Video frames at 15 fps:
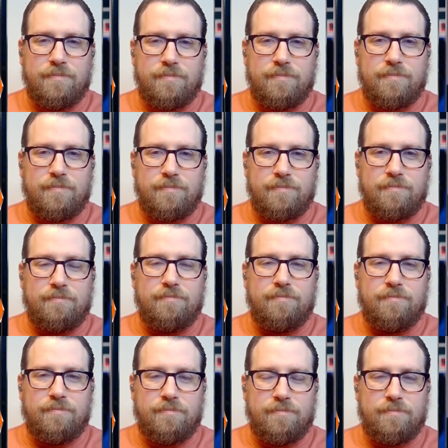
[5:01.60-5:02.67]

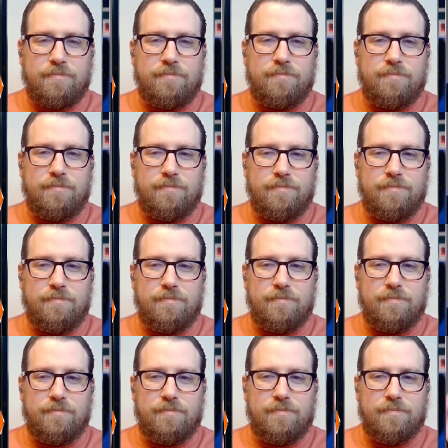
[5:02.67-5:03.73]

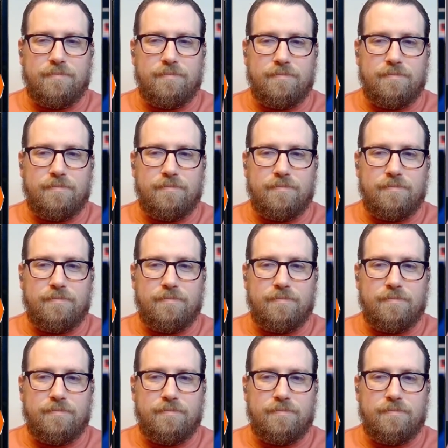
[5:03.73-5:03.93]
(not speaking)